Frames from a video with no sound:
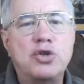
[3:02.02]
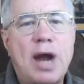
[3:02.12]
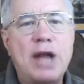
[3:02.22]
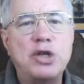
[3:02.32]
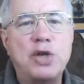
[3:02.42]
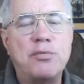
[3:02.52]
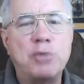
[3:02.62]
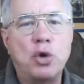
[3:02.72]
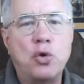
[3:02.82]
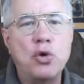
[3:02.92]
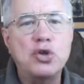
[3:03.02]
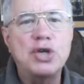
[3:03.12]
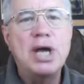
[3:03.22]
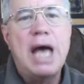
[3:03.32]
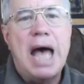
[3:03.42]
strategy from the
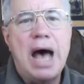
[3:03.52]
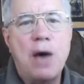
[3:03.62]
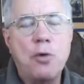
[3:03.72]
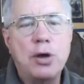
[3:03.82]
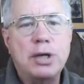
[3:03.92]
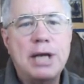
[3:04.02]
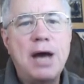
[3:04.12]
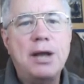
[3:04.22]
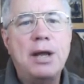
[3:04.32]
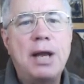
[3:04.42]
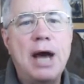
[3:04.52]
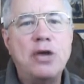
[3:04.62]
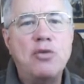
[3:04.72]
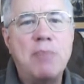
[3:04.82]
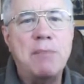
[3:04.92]
course, how it worked out, and how
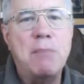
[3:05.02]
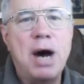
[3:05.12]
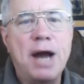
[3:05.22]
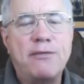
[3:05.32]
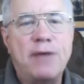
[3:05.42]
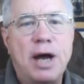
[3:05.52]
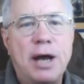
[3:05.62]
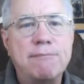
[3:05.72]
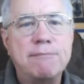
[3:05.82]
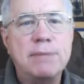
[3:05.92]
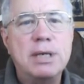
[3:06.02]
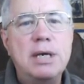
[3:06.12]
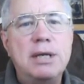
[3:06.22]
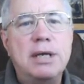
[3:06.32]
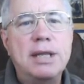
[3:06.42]
you might modify it.
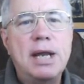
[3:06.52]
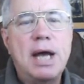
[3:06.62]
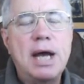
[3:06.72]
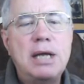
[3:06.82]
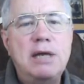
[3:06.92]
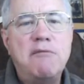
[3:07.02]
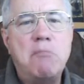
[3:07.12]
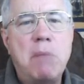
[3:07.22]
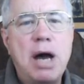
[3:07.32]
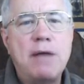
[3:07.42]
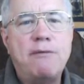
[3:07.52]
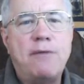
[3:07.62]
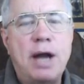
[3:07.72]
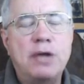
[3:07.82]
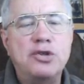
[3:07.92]
Now that idea of
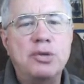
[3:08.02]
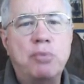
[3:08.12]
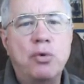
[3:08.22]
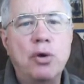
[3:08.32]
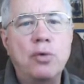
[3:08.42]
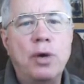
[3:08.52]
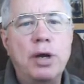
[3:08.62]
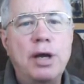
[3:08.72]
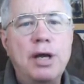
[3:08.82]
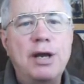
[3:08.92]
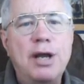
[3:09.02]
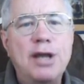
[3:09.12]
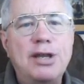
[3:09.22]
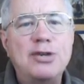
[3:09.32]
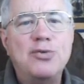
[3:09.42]
modifying is an important one.
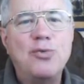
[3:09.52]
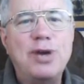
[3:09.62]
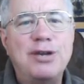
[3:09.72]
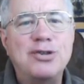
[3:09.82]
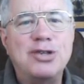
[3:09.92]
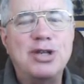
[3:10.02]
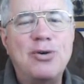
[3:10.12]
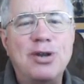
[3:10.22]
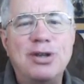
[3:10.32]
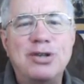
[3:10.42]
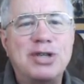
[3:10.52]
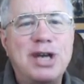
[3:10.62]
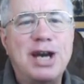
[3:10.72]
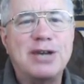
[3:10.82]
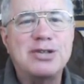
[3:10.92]
Nothing is written in stone in this
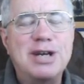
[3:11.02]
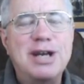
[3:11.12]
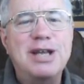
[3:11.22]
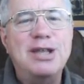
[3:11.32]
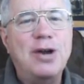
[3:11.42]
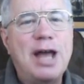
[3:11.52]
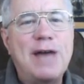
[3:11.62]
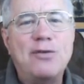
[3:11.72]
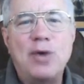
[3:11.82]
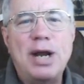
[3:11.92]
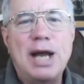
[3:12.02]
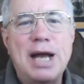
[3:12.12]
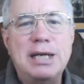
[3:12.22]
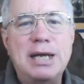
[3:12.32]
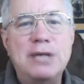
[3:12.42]
text. There are a lot of great
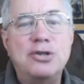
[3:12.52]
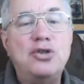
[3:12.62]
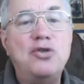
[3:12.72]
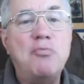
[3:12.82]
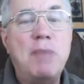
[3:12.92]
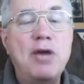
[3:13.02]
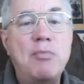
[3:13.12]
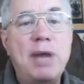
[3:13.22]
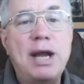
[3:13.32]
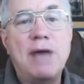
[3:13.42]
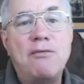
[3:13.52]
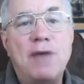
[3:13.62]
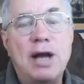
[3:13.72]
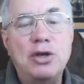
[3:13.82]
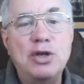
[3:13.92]
ideas that you may or may not
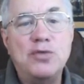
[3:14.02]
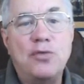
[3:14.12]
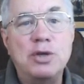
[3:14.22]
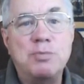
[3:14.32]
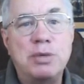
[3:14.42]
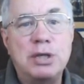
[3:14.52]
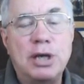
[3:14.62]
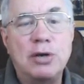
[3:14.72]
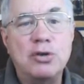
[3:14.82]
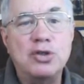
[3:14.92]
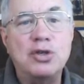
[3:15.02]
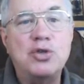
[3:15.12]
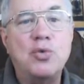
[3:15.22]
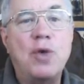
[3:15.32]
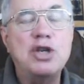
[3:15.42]
find useful in particular
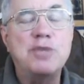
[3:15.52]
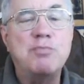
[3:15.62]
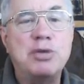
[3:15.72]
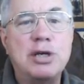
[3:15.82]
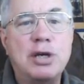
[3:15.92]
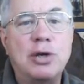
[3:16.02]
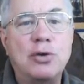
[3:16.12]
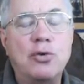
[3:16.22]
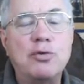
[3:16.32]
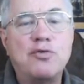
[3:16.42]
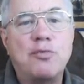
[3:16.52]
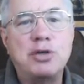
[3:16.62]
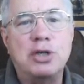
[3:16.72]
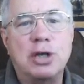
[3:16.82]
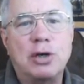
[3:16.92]
situations, particular groups, for
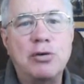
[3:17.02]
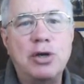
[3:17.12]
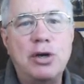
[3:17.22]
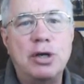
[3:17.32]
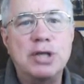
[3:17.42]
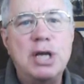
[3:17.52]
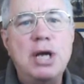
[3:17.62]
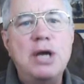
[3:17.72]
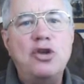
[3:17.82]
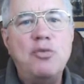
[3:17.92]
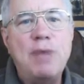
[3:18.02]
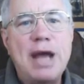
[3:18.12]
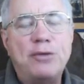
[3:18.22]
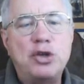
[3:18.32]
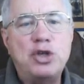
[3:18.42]
particular units. You may
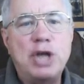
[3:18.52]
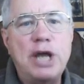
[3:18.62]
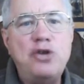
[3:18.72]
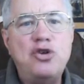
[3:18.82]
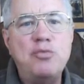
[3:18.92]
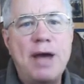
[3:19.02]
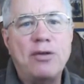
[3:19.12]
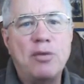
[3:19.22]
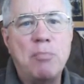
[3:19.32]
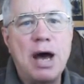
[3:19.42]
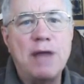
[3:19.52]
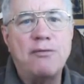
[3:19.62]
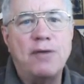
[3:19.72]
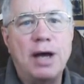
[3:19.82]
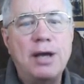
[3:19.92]
have to change, you may have to
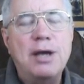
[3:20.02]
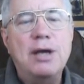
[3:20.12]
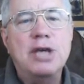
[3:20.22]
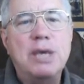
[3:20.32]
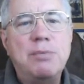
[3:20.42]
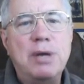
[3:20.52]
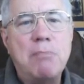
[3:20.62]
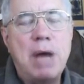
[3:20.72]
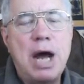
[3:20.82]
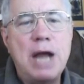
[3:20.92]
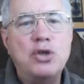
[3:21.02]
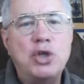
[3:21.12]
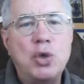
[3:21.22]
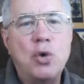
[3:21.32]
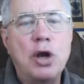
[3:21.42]
modify. Keeping in mind
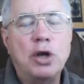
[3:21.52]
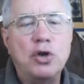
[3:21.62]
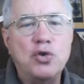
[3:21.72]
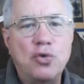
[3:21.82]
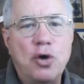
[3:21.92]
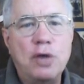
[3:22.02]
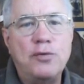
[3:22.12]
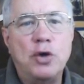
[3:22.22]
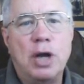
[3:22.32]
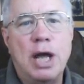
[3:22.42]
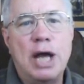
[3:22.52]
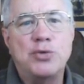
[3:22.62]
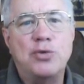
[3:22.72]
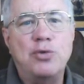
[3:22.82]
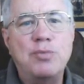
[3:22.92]
that you are in control of your
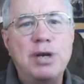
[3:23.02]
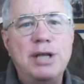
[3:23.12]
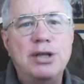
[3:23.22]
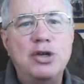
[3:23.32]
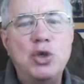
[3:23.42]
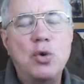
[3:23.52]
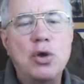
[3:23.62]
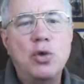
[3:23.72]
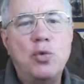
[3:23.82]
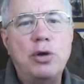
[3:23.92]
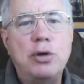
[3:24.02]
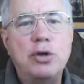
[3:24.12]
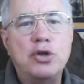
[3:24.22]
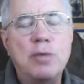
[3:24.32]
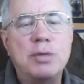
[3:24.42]
classroom, that you are the one who
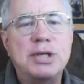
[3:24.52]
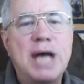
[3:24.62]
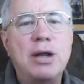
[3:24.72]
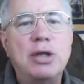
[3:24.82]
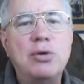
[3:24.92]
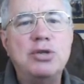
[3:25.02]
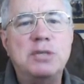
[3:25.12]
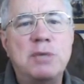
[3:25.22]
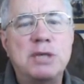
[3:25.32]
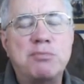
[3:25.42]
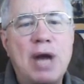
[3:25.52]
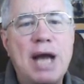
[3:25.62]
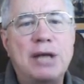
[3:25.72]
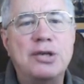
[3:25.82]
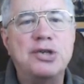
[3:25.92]
determines how to use these best
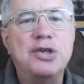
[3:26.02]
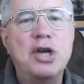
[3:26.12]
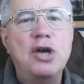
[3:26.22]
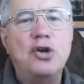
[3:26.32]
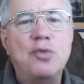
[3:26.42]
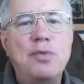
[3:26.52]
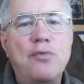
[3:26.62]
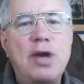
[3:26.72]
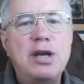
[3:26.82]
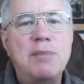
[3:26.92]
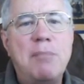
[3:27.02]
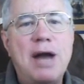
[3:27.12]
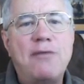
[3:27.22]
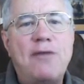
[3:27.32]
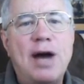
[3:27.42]
practices, don't be afraid to
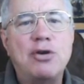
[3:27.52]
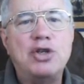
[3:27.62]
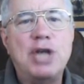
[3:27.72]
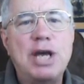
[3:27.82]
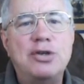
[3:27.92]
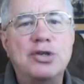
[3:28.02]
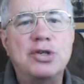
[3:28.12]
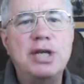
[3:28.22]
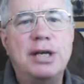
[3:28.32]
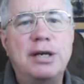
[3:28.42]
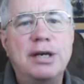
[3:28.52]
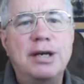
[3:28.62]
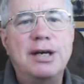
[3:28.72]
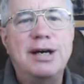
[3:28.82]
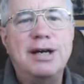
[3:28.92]
modify or change as needed
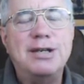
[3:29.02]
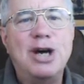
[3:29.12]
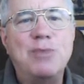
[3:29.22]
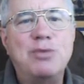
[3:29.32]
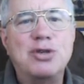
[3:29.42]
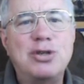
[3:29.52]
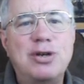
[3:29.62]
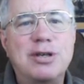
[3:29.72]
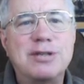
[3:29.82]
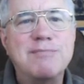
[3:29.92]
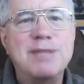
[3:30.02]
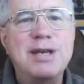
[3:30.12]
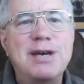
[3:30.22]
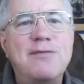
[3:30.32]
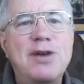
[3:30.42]
to help your students.
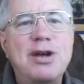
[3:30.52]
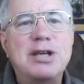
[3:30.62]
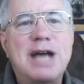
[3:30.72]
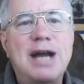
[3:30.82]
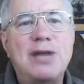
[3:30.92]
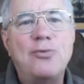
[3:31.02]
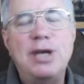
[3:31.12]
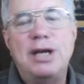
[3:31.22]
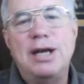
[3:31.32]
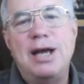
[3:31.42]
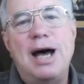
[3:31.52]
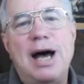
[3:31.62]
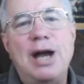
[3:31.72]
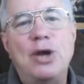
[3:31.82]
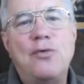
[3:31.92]
Very exciting week.
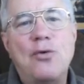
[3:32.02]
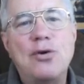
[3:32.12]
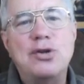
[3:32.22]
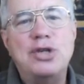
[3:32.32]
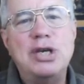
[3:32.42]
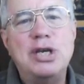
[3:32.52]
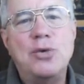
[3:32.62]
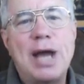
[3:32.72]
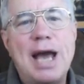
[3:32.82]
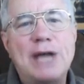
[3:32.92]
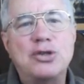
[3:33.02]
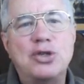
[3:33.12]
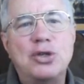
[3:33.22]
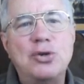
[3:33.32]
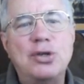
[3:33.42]
I look forward to seeing your
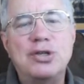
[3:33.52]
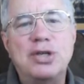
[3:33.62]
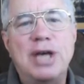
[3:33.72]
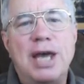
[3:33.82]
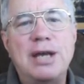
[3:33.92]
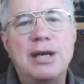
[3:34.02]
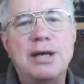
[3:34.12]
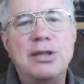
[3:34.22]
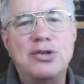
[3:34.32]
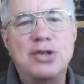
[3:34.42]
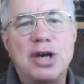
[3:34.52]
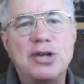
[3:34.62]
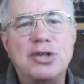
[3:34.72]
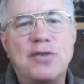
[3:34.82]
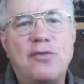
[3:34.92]
reactions to this and the
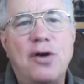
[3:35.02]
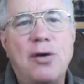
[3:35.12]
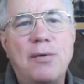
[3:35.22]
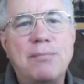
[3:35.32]
discussions that follow.